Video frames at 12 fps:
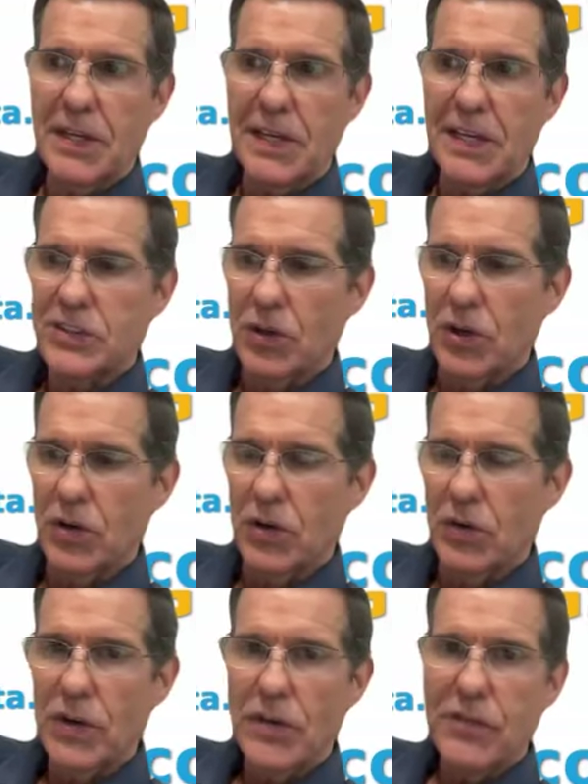And
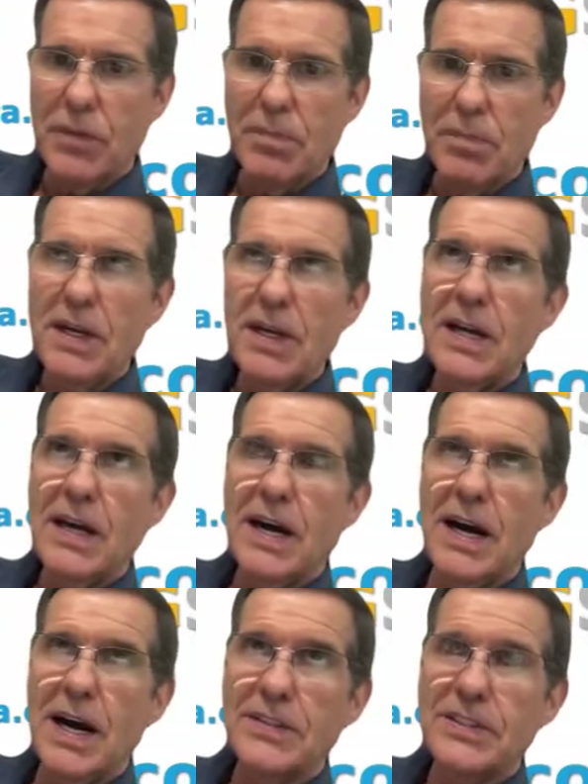so for me,
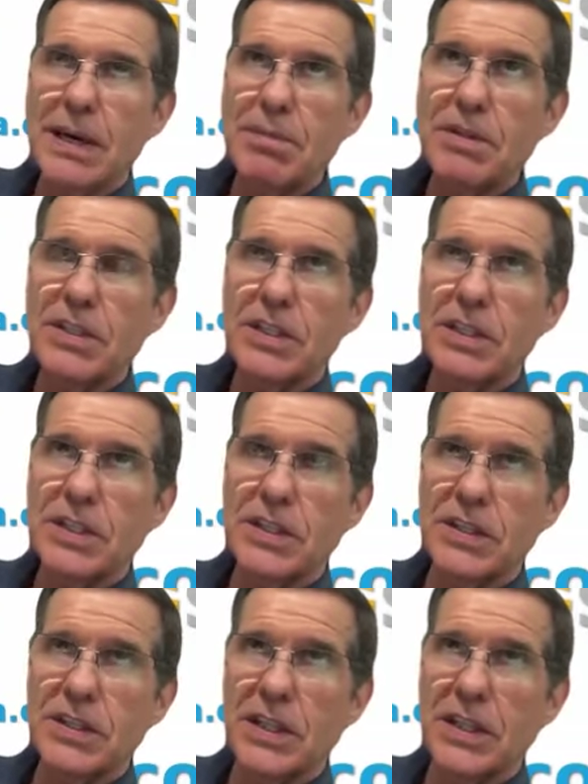some of
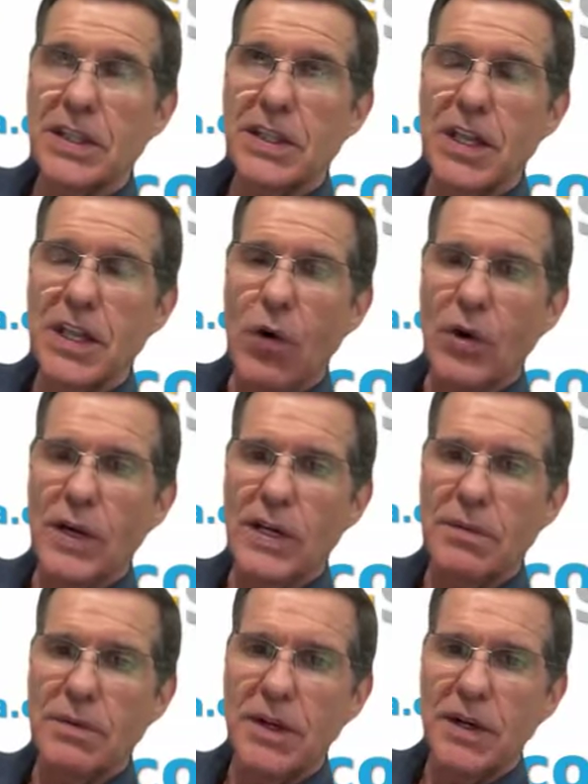the lower
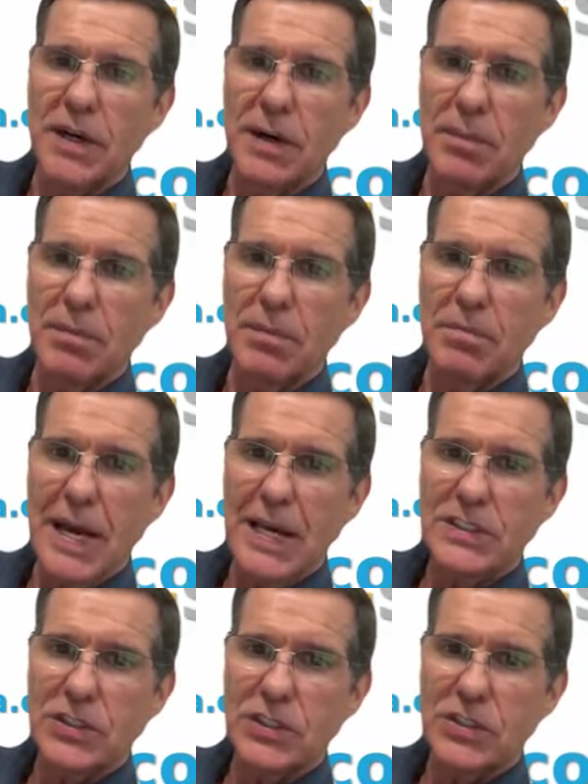end
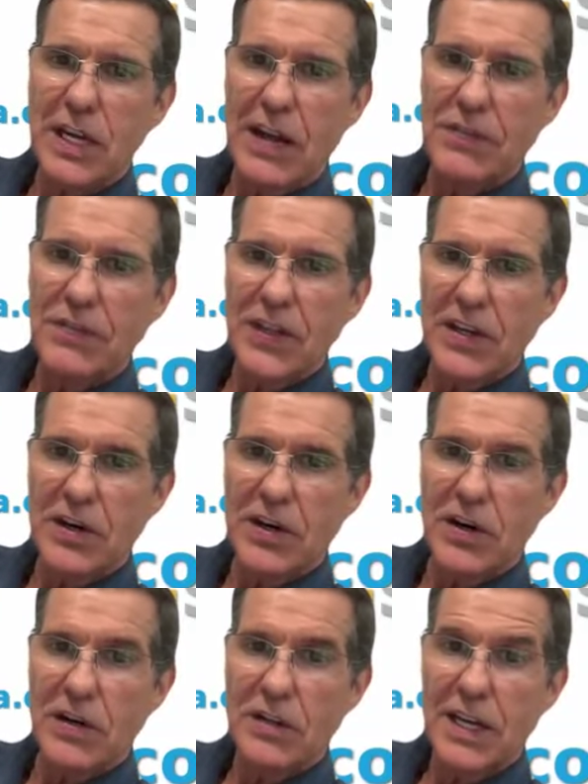majors, I think,
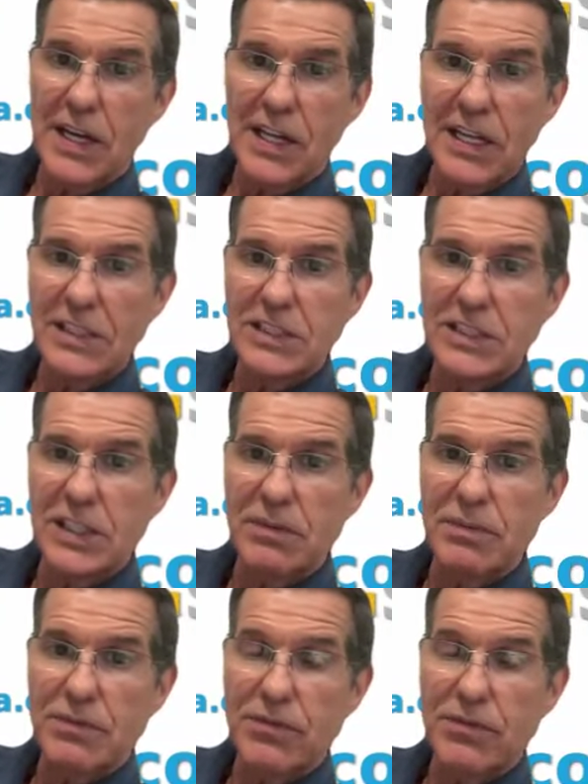are kind of
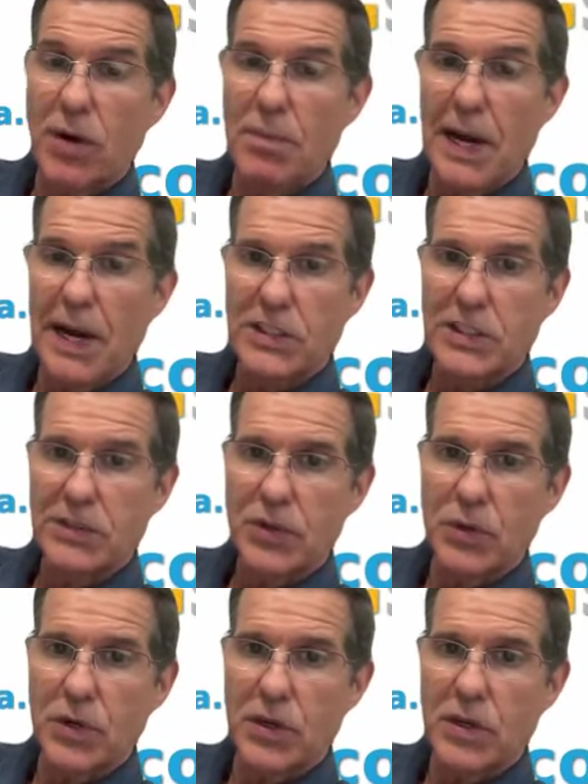easy four baggers, if
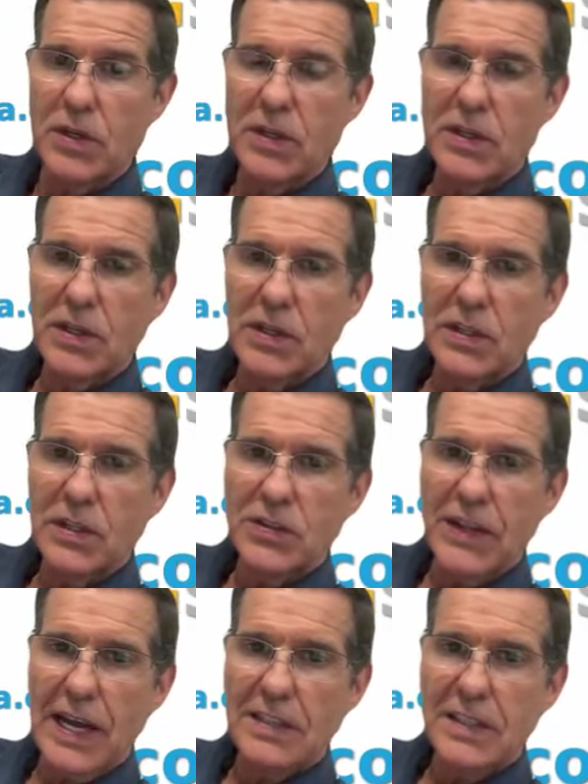you will.
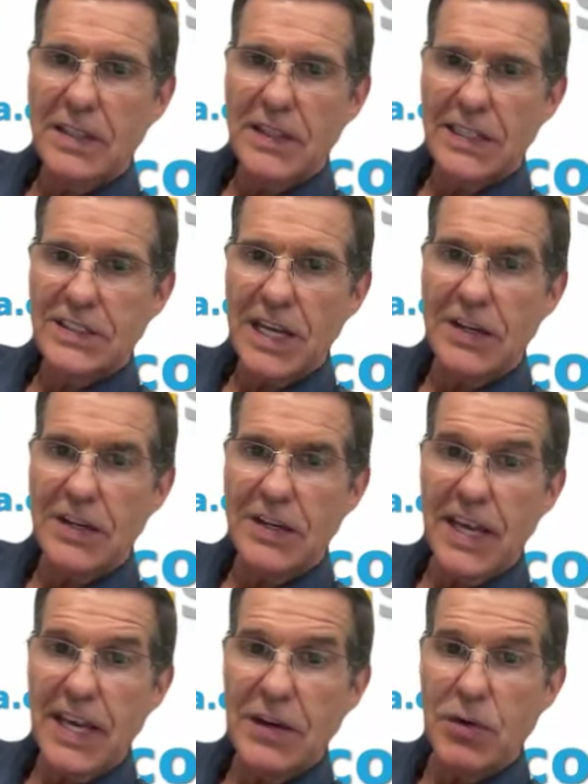So that's kind of the
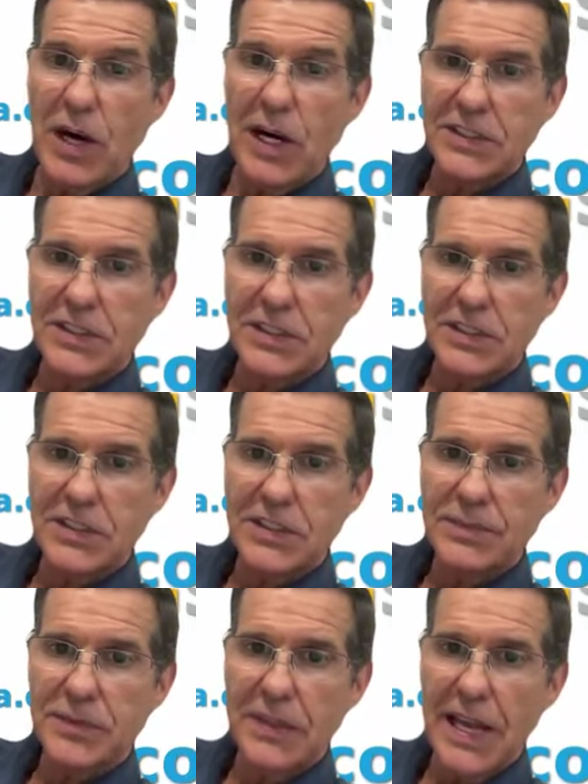
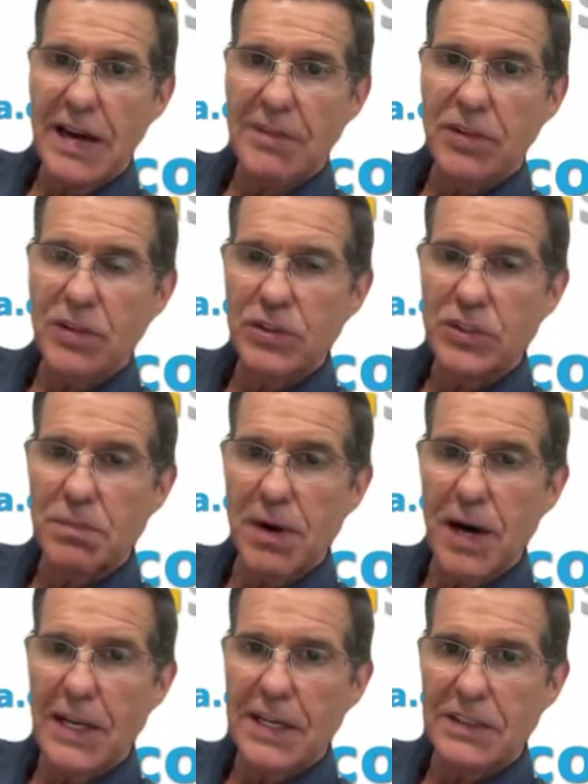Kinross's and the Evolution
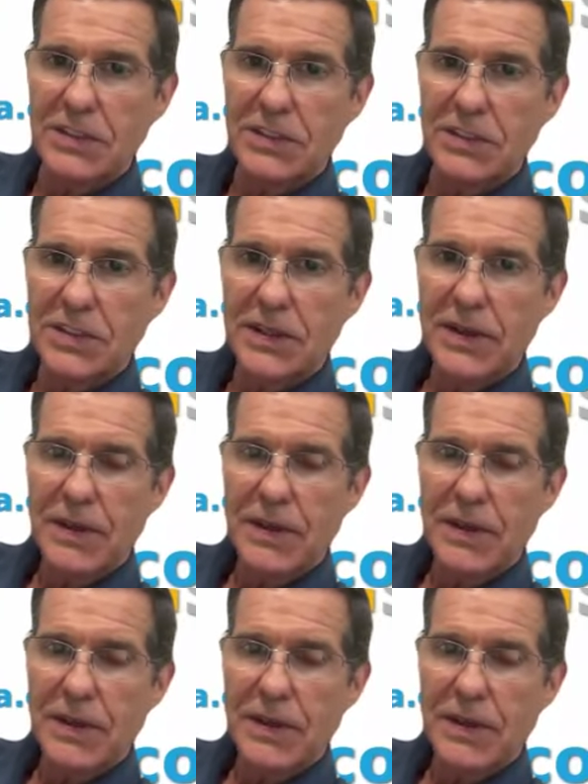Minings.